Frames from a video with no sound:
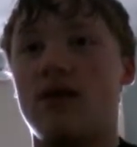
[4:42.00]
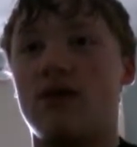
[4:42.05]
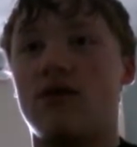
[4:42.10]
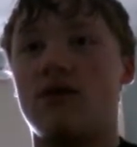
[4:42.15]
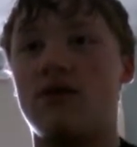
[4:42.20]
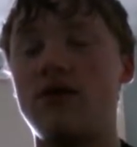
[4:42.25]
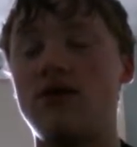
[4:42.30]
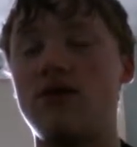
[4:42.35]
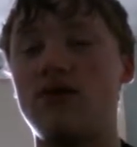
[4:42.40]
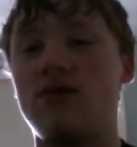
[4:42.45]

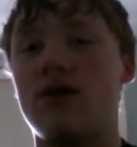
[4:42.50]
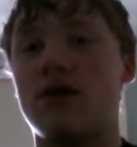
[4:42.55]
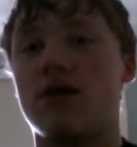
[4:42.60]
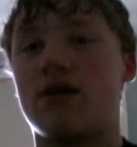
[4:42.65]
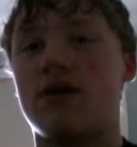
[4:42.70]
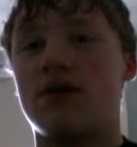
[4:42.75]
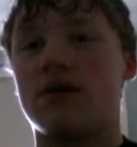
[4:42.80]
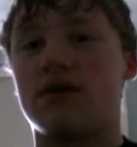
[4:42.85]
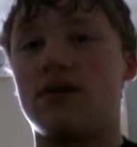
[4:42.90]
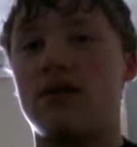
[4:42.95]
So once you do that
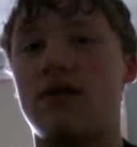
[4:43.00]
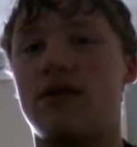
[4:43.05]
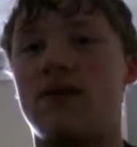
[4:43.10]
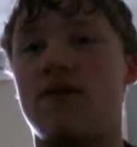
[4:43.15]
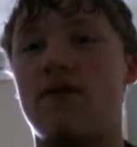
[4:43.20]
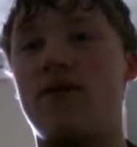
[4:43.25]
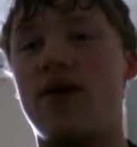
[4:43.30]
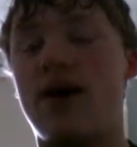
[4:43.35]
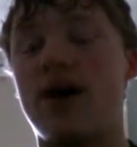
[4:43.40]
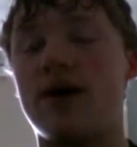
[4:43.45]
correctly,
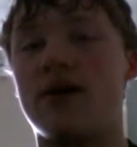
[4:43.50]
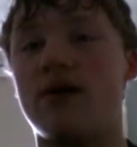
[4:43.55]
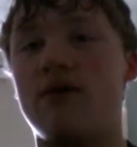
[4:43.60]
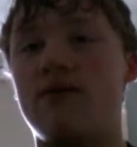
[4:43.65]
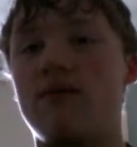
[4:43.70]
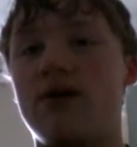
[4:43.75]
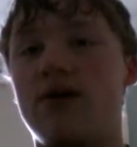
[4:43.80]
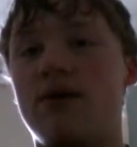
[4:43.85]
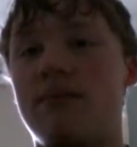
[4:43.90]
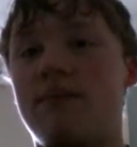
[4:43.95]
Falco
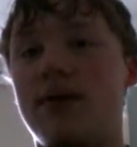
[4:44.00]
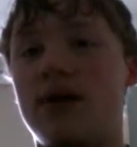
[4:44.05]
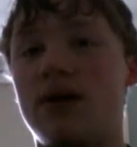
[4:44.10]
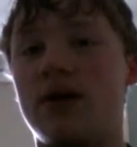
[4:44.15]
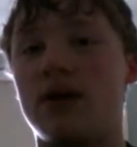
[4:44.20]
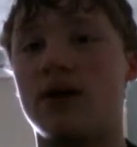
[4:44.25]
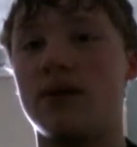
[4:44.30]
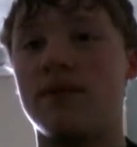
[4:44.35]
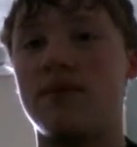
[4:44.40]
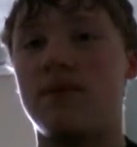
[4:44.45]
will
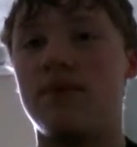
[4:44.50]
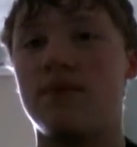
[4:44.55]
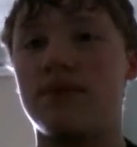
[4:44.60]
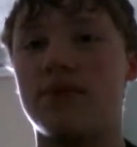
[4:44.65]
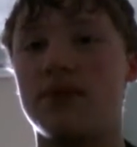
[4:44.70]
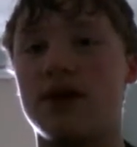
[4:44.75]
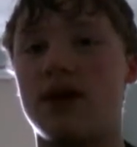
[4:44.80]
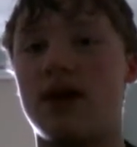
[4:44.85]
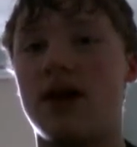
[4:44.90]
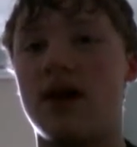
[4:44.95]
appear
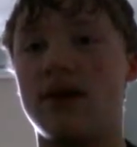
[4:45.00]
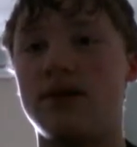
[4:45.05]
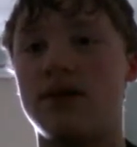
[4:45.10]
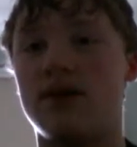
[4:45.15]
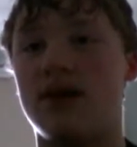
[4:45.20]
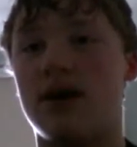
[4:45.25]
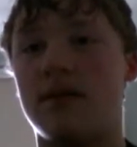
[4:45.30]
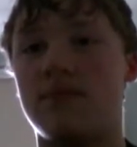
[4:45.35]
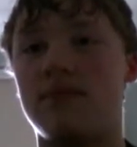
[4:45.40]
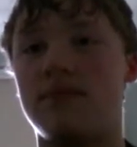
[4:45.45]
and
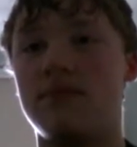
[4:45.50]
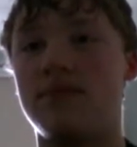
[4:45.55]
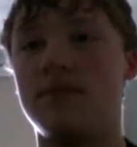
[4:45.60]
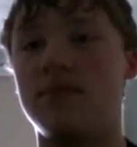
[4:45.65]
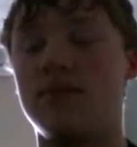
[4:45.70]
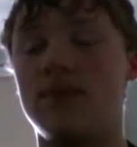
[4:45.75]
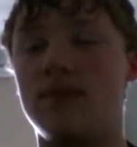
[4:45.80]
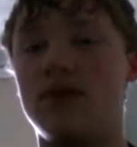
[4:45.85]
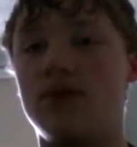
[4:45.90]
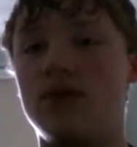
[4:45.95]

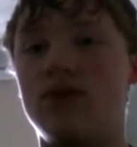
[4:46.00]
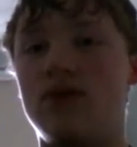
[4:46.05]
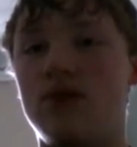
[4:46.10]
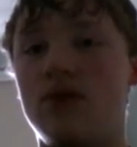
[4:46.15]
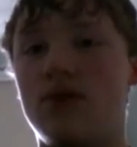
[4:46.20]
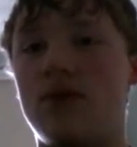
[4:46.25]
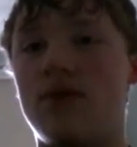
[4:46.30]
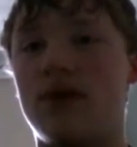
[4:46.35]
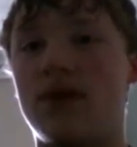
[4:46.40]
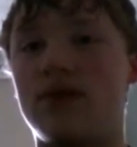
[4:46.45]

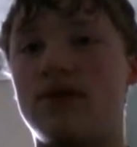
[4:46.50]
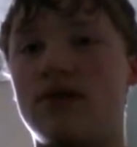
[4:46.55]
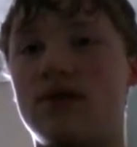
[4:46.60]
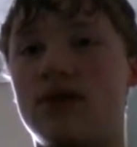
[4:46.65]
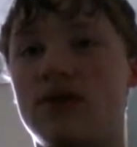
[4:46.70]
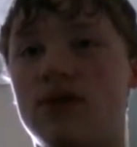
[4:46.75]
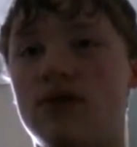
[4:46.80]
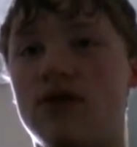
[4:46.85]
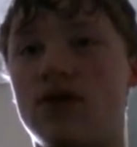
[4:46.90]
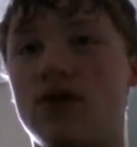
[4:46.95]
to face
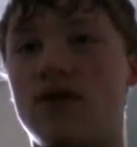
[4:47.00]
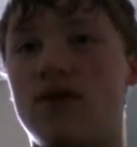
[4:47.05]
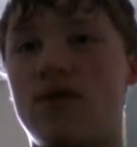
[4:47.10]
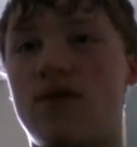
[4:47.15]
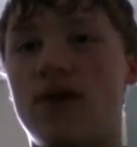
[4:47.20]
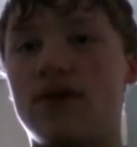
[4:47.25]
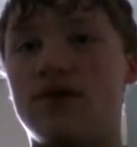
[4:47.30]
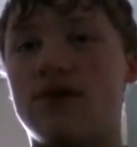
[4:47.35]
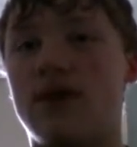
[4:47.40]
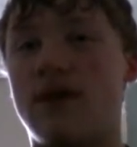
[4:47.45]

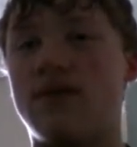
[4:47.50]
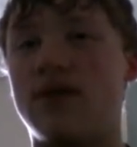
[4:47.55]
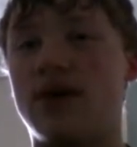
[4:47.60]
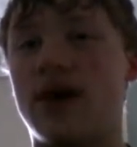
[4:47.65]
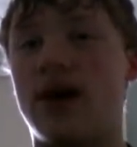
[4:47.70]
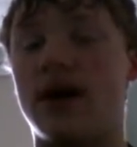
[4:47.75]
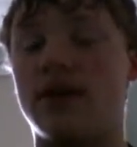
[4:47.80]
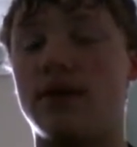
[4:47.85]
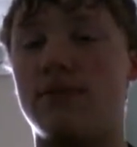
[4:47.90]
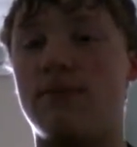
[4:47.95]
off
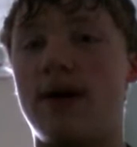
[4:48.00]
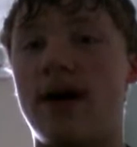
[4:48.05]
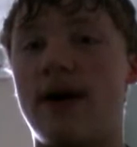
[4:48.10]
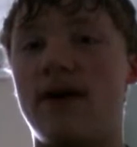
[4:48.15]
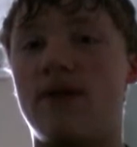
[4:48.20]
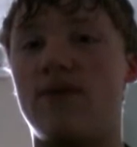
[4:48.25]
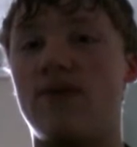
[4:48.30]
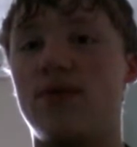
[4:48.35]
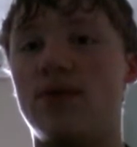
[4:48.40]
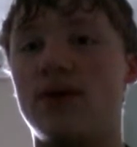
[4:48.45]
at the
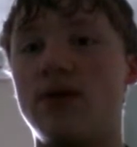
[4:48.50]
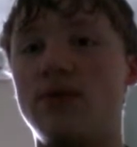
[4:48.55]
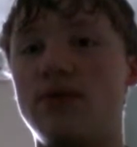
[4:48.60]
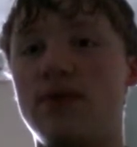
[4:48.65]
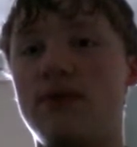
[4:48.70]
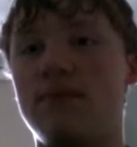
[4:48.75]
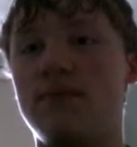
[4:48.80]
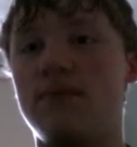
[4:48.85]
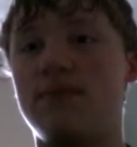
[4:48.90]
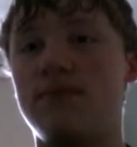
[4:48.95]
battlefield.
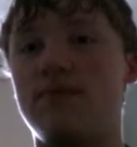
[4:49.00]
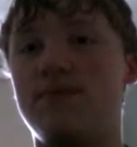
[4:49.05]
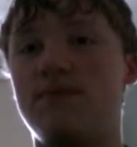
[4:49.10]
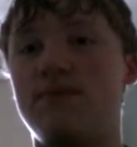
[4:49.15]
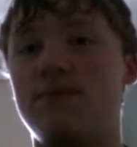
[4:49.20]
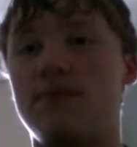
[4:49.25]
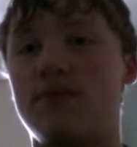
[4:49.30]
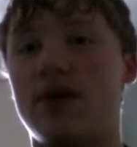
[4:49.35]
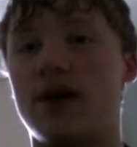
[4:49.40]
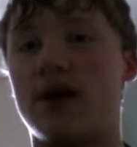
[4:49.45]

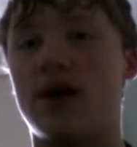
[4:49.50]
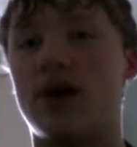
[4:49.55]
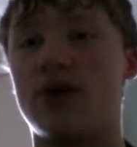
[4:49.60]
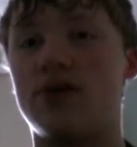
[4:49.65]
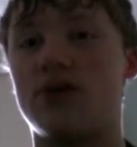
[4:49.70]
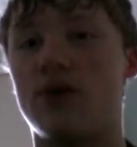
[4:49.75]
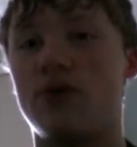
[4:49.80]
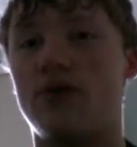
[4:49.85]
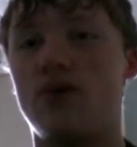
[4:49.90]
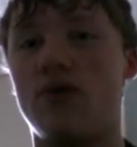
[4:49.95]
And I
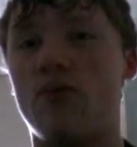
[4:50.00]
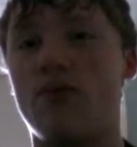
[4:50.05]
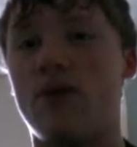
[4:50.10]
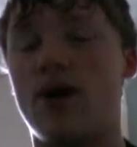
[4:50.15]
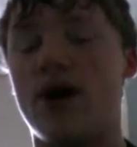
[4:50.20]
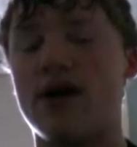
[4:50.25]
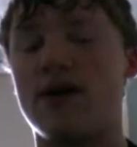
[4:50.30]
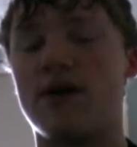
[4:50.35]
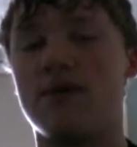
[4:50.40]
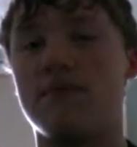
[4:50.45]
don't know
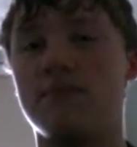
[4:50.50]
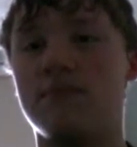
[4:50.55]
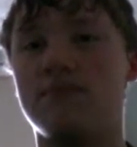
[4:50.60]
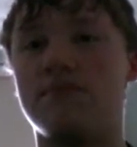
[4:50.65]
why.